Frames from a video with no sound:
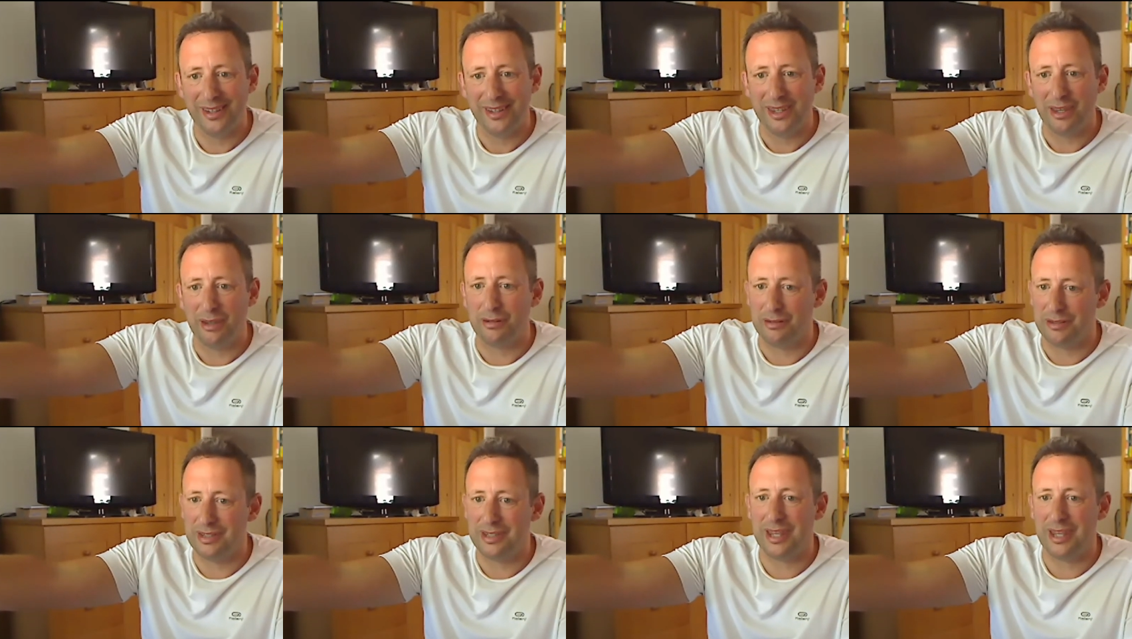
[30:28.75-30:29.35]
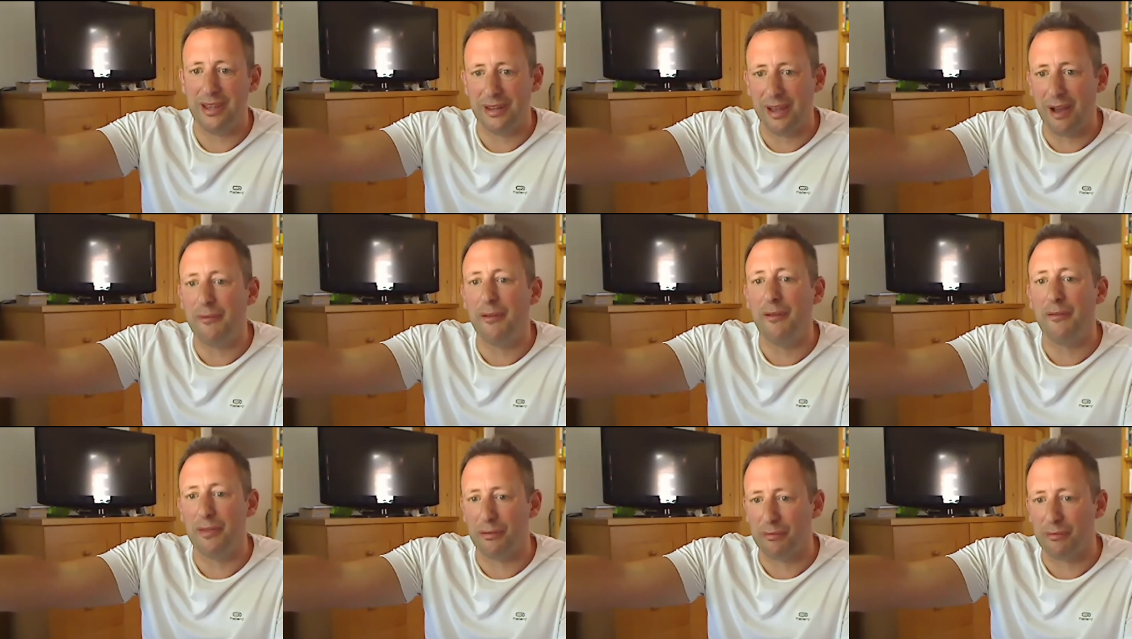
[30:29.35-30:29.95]
You can see enough
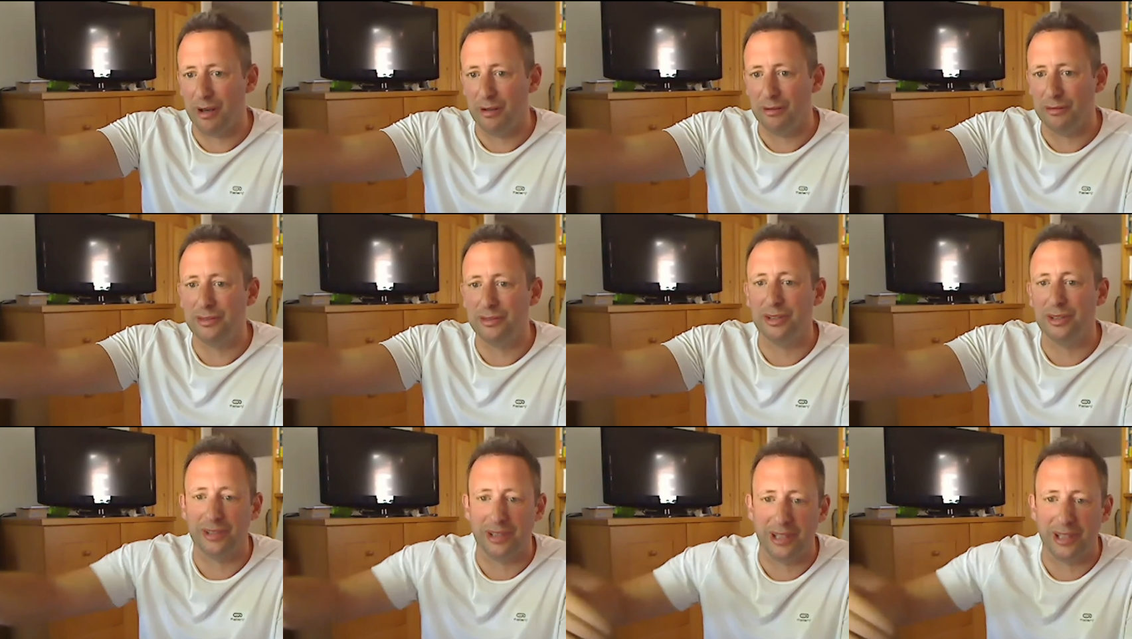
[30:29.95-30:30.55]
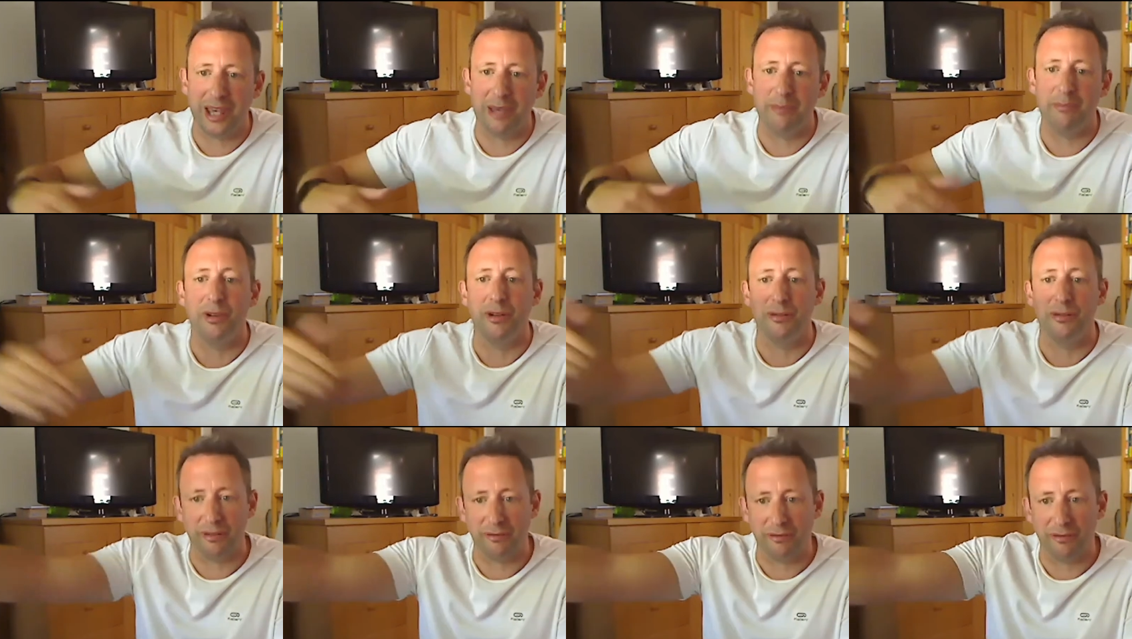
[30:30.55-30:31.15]
of the road just to keep
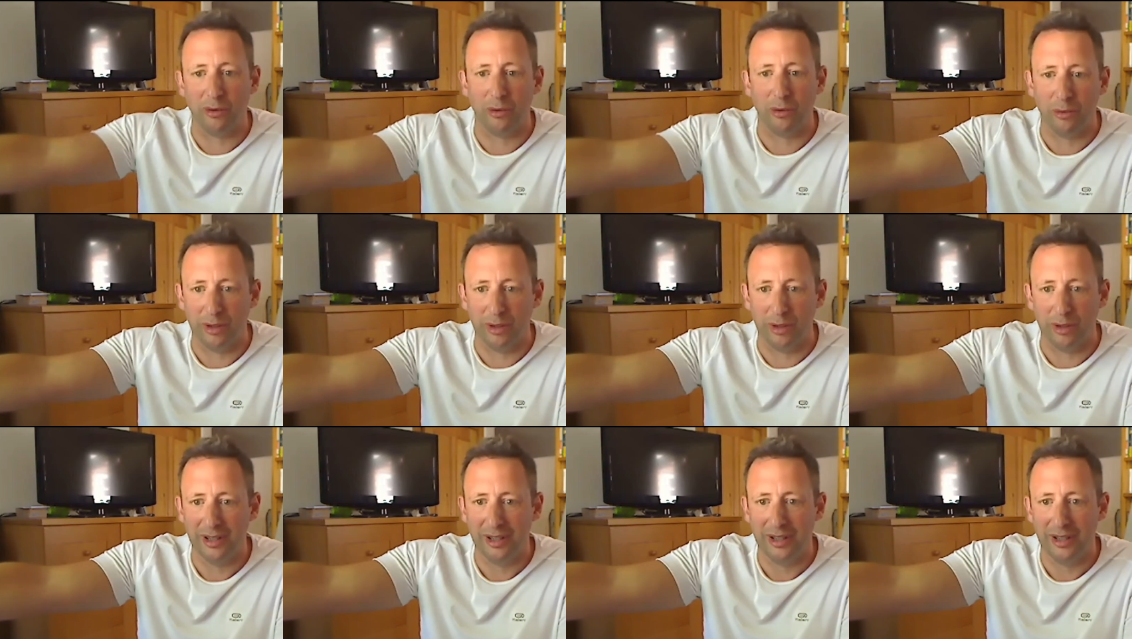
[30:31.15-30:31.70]
moving forward.